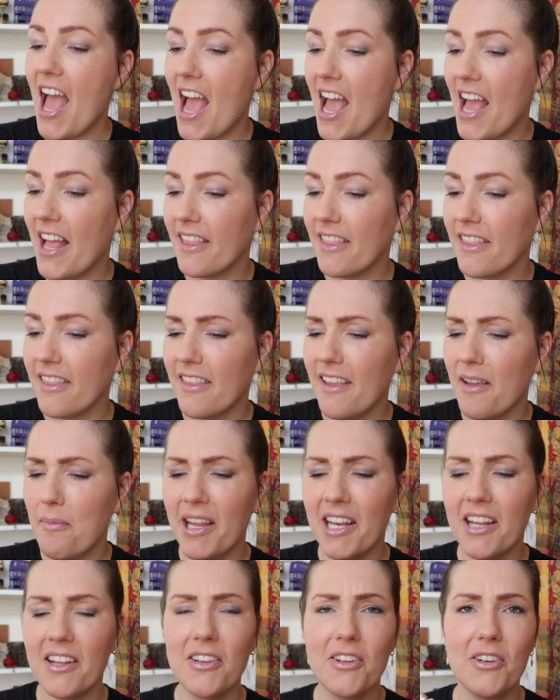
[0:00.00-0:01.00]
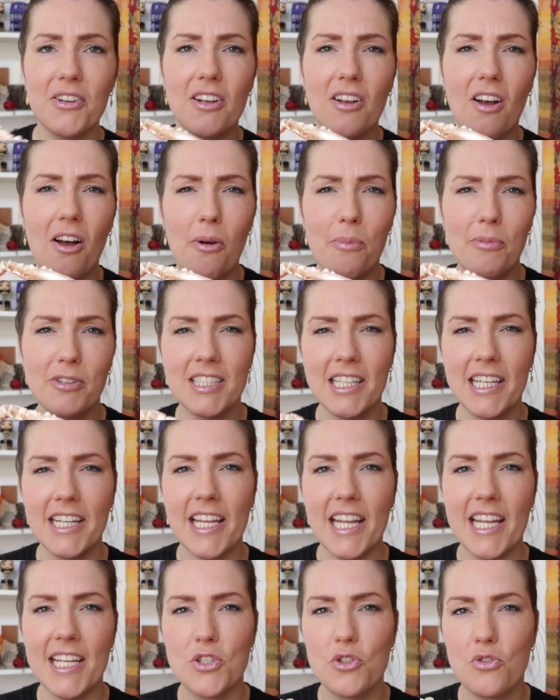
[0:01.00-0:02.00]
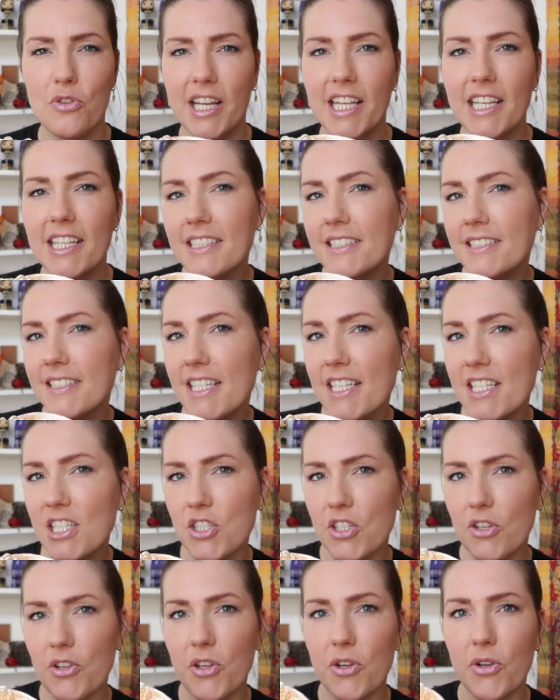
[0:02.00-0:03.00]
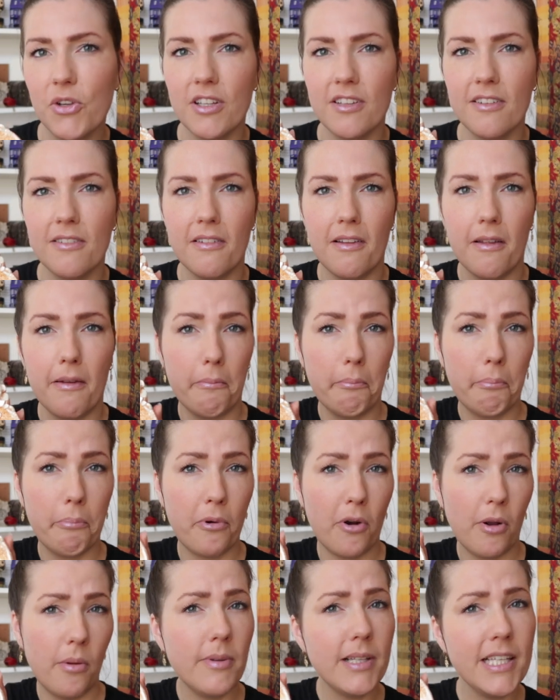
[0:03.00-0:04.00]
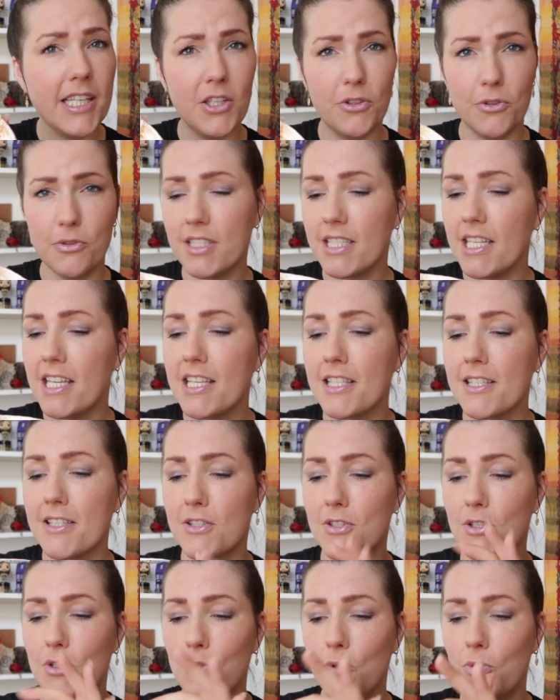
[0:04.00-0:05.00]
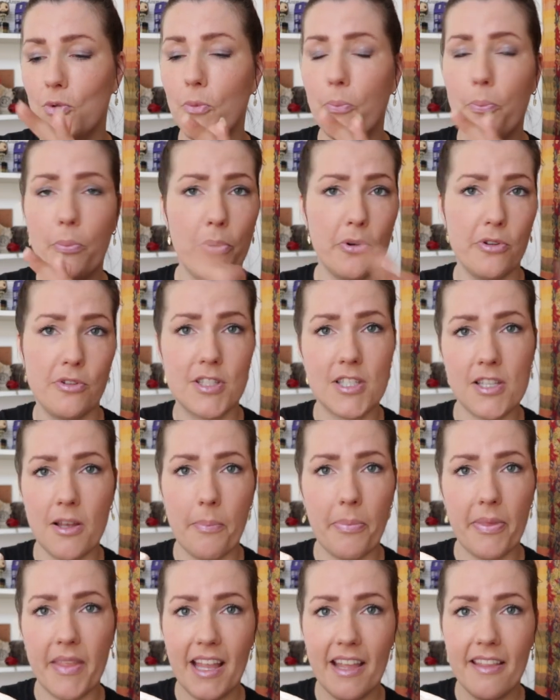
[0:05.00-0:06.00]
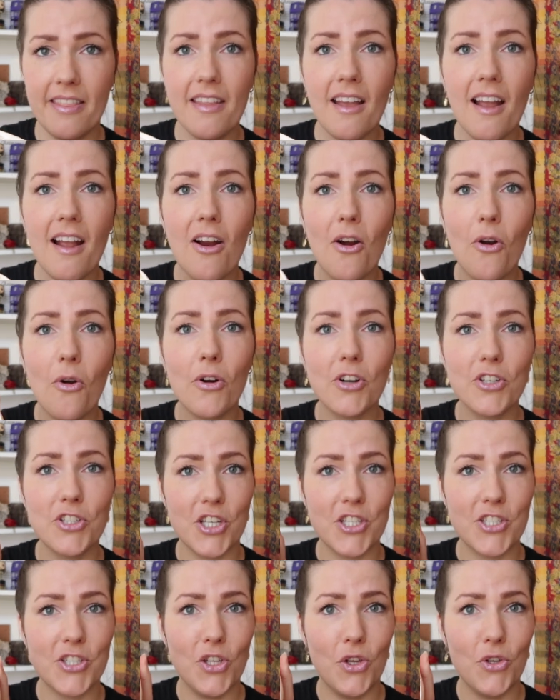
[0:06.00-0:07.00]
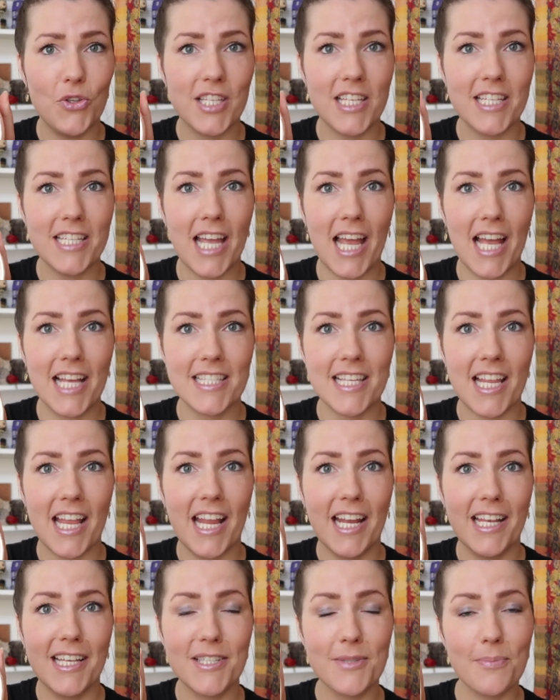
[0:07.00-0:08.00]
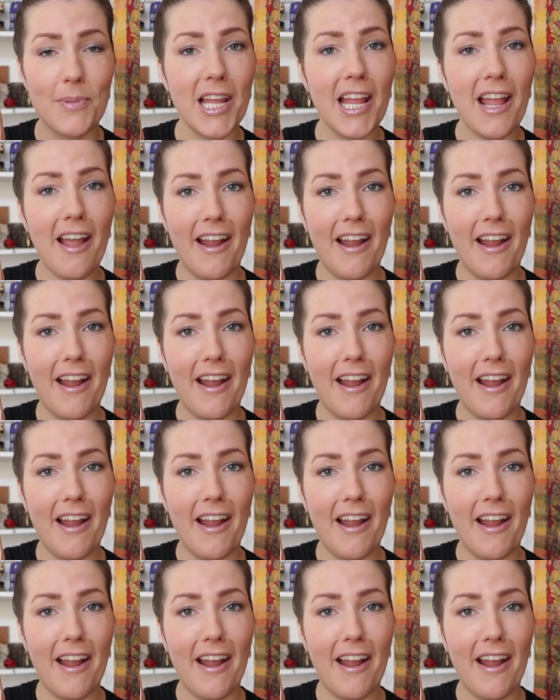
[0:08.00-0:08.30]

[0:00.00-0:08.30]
and they made it look almost like a trinket dish, so you can probably use this to put something in there or just use it as a display